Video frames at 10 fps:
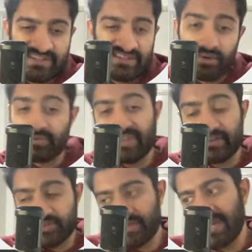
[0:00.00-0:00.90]
sold
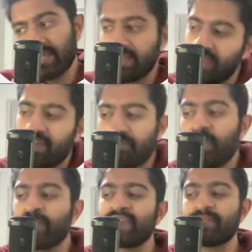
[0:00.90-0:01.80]
down the track.
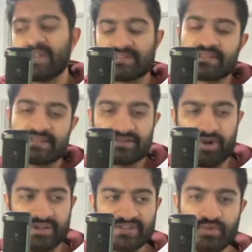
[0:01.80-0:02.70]
But we can basically just
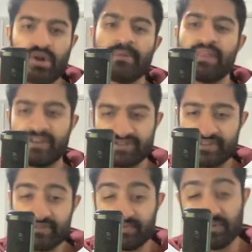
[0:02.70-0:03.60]
not need to worry about the
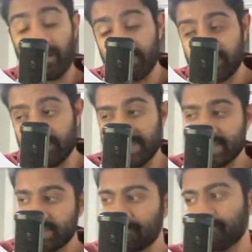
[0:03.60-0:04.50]
decision for a couple of weeks.